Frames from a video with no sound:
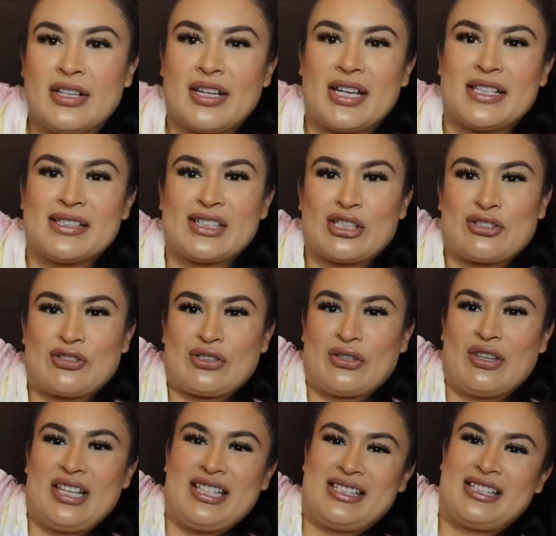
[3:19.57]
you guys,
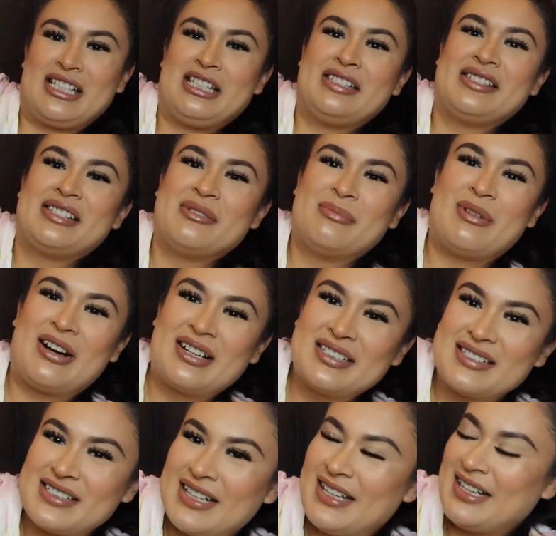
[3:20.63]
so this is the
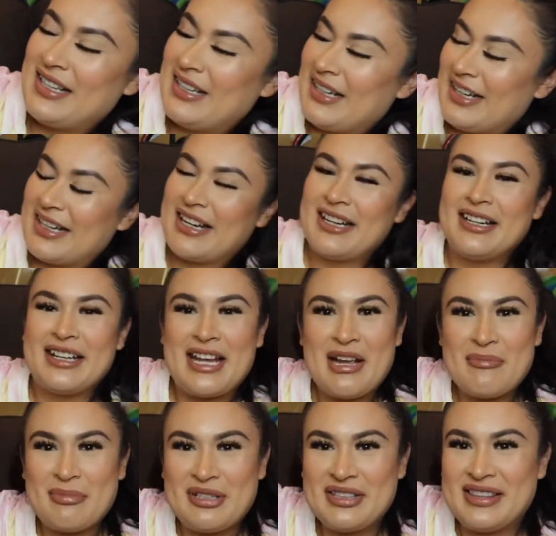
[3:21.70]
box. I kind of
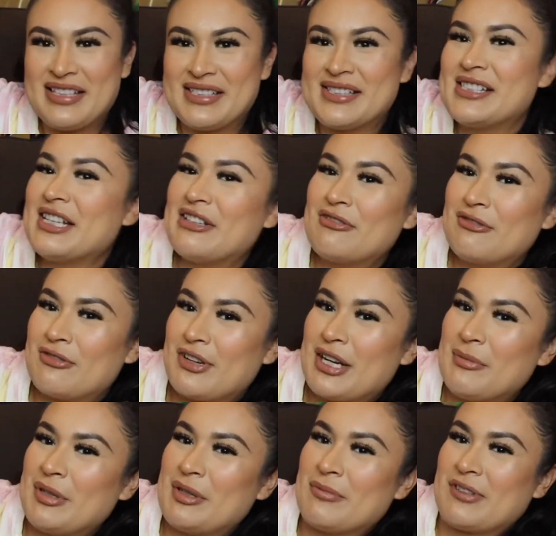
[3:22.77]
can't put this in
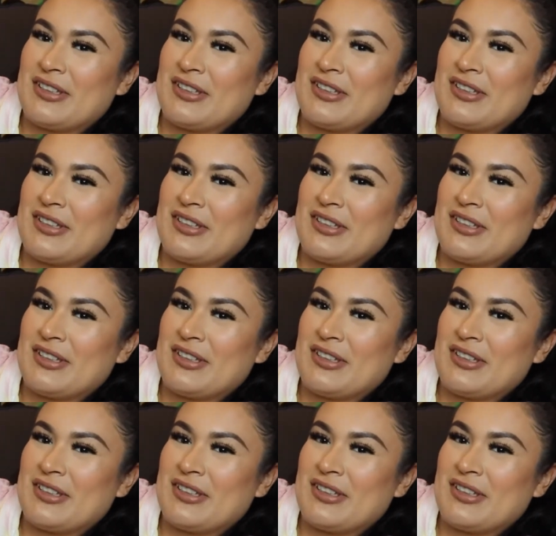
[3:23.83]
frame anymore